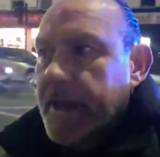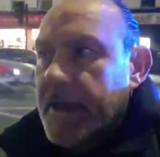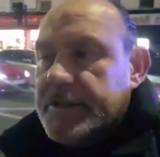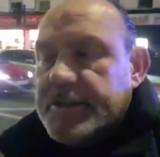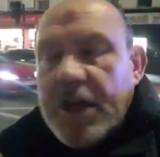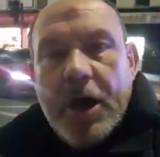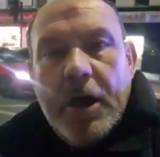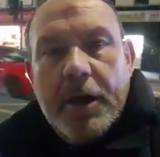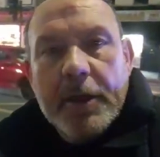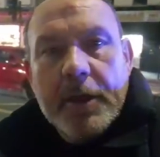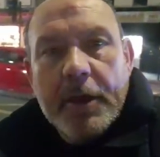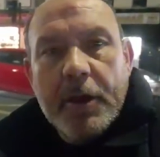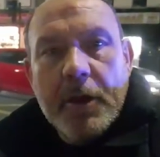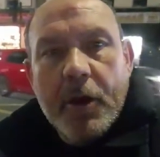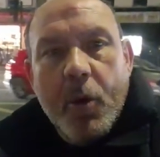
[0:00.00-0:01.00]
is that
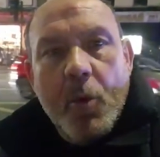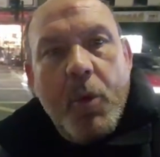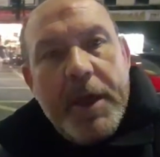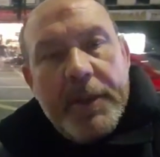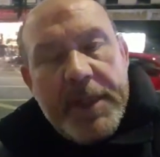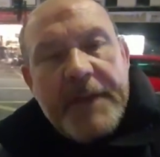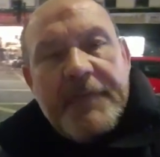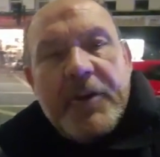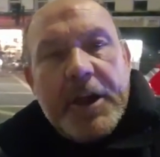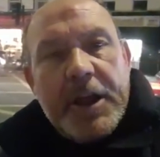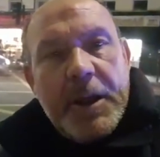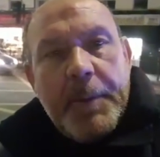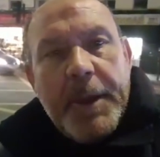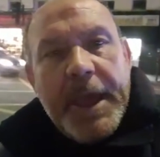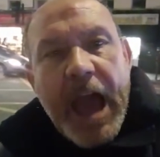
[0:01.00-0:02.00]
we're never going
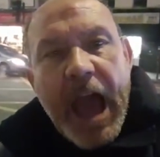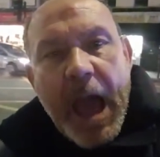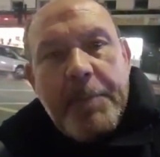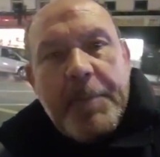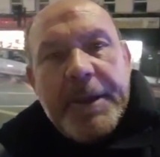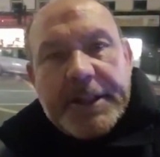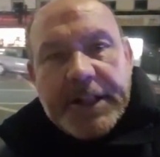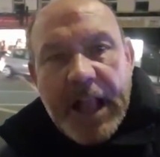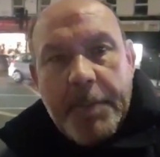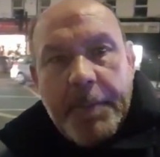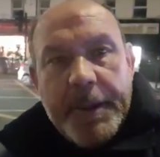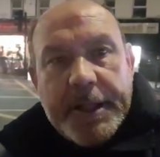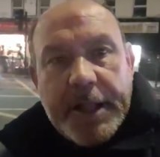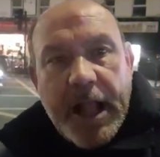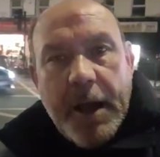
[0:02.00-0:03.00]
to be a happy,
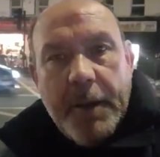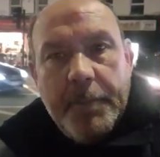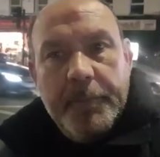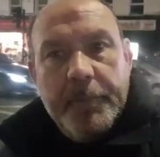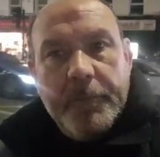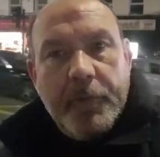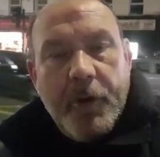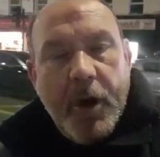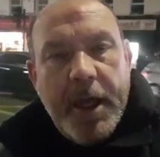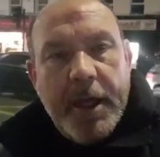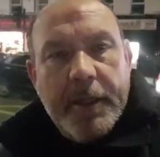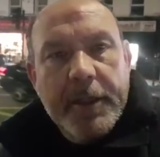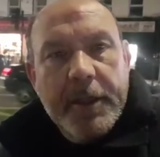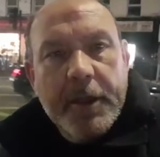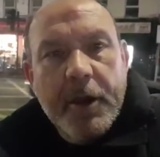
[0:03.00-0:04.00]
clappy club, right?
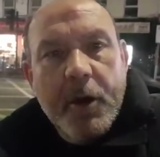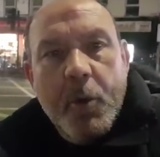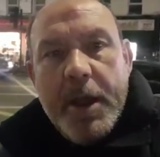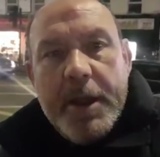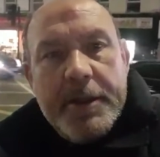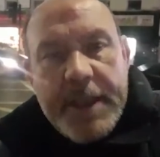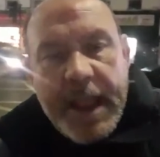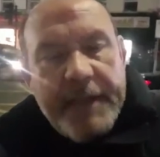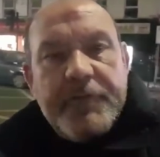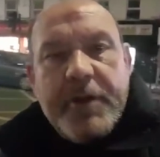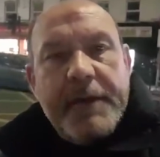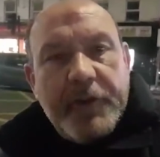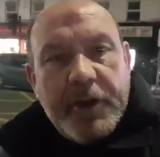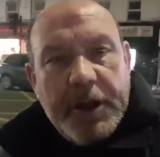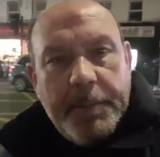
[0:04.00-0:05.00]
We're never,
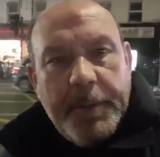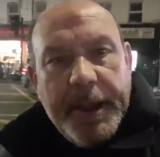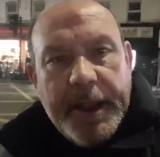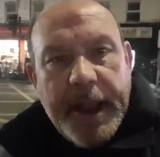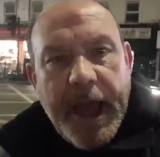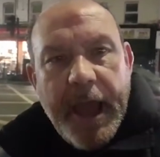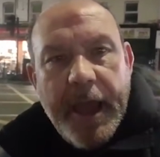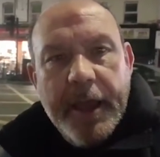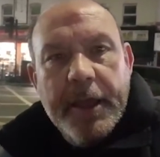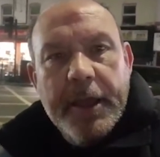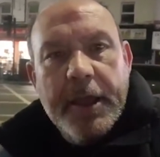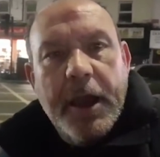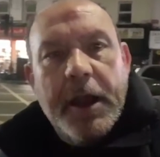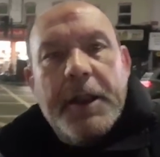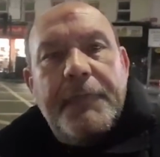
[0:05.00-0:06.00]
ever going to be that.
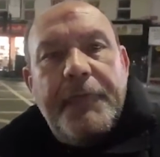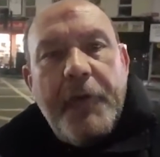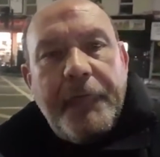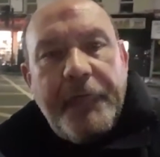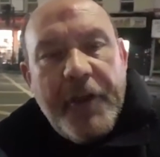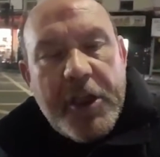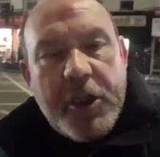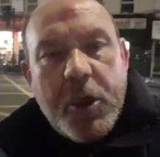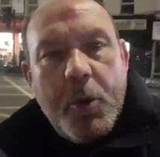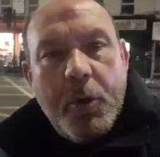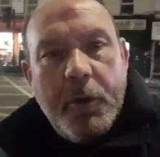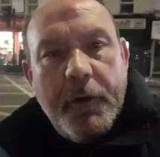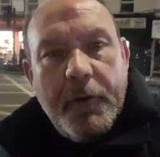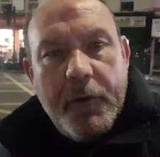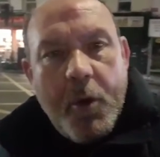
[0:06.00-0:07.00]
And if you think
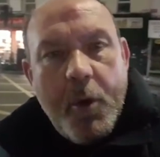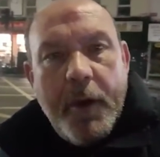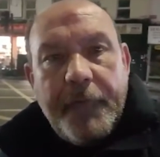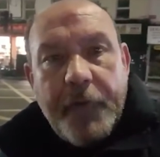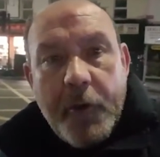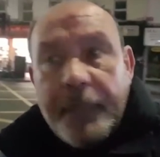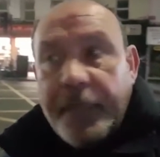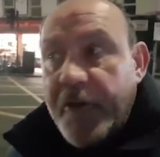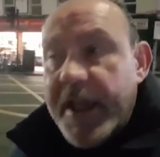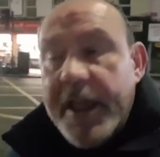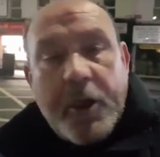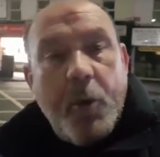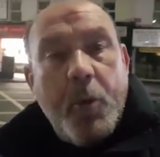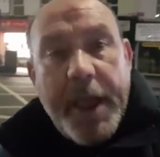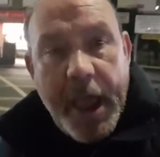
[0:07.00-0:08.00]

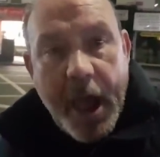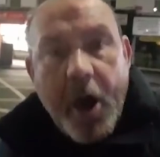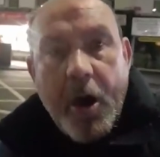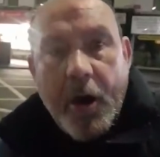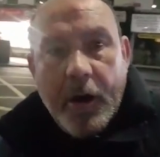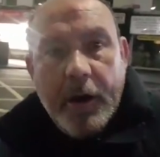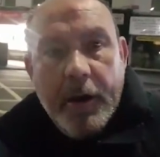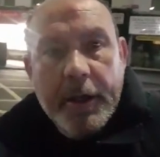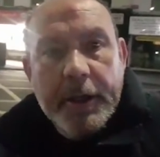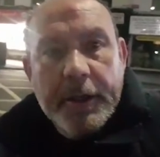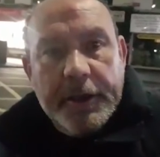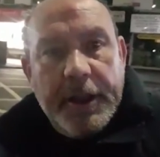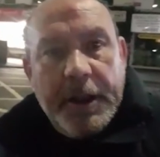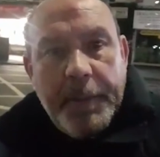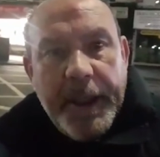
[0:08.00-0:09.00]
we are
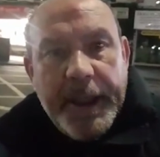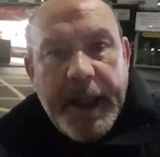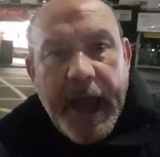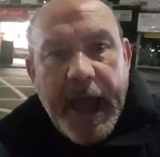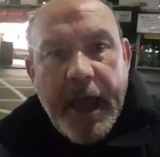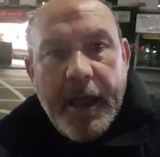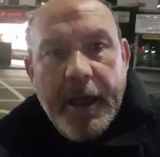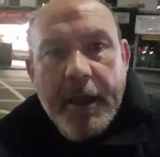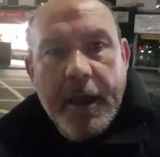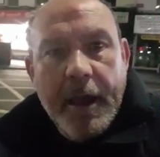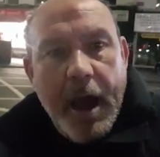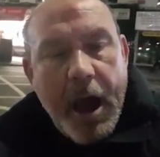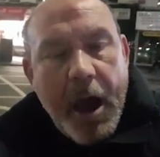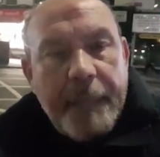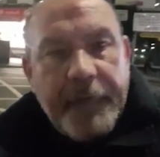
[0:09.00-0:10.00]
going to be that,
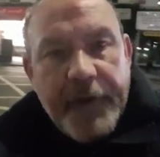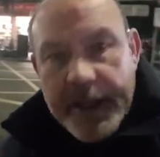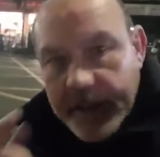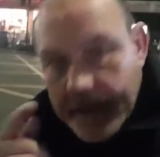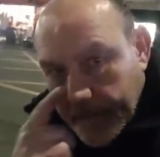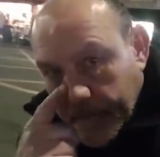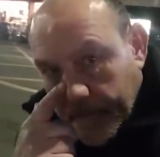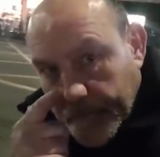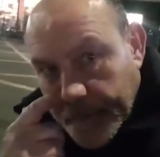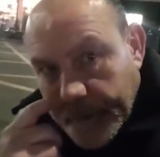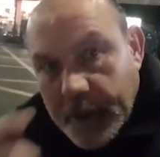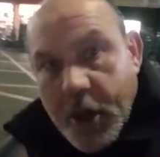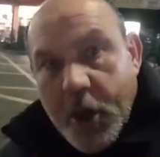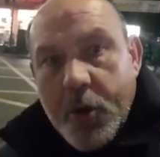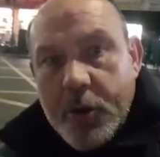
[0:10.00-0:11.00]
I think
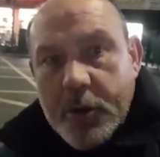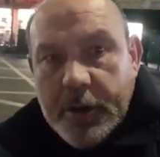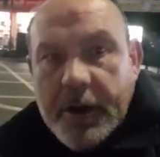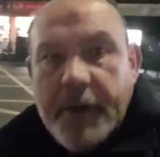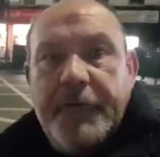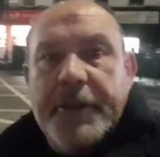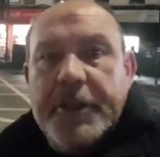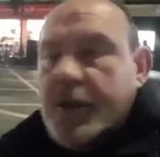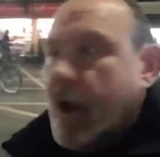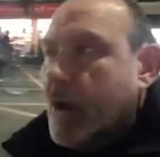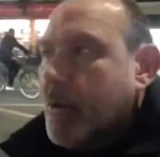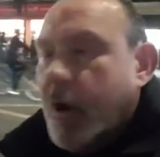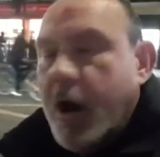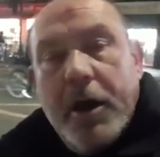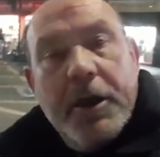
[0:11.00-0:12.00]
you, and I think you know
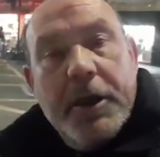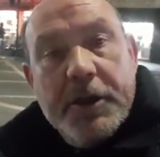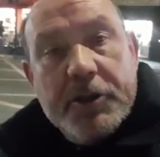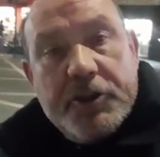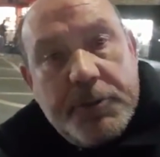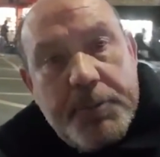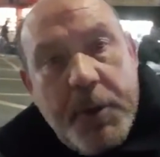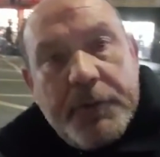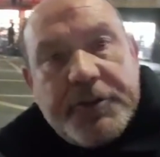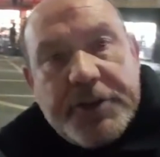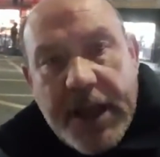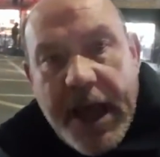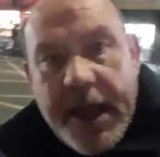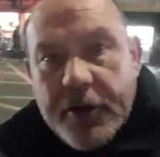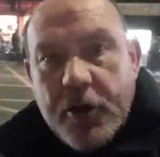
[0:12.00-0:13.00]
you are, should move to
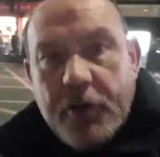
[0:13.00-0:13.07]
Leighton